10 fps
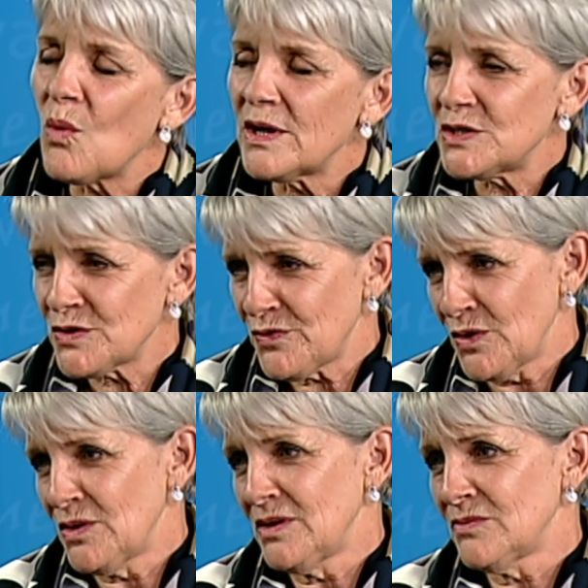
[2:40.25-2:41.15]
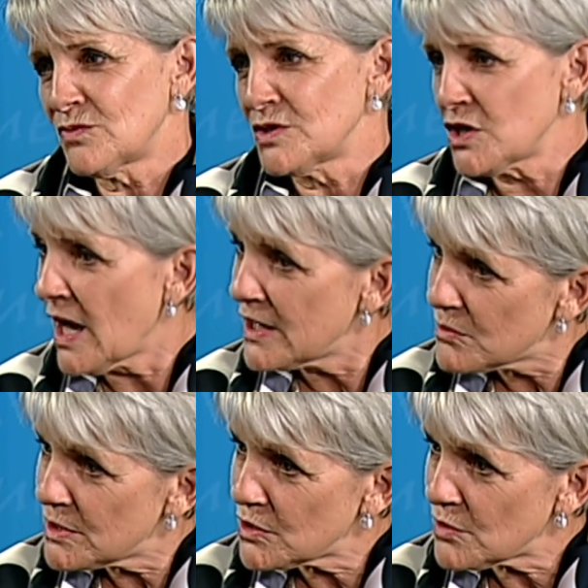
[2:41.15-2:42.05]
wonderful
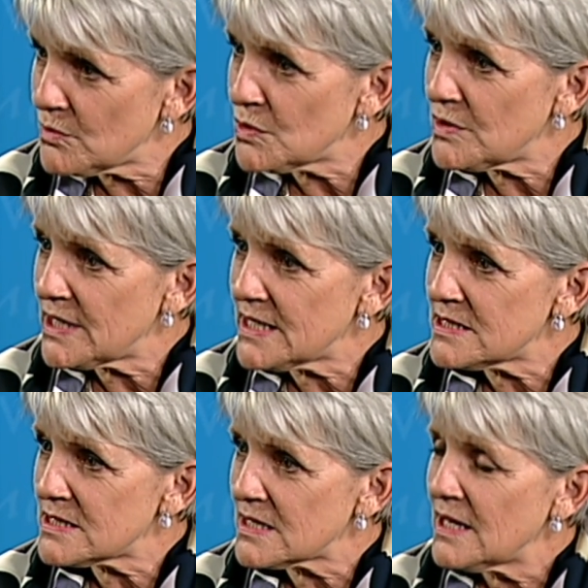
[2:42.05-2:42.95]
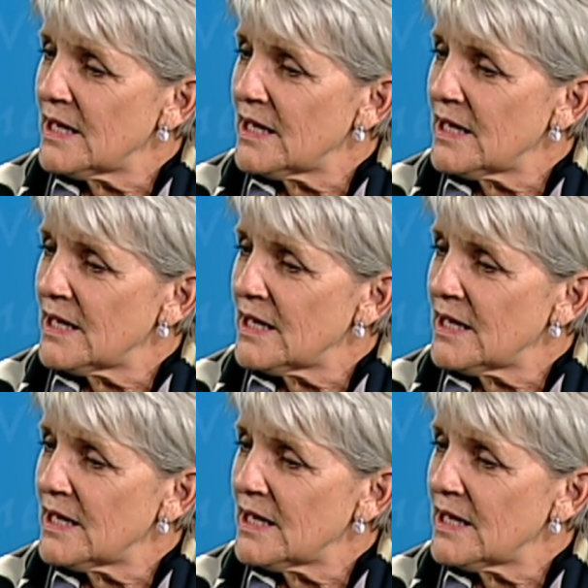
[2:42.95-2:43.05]
retirement communities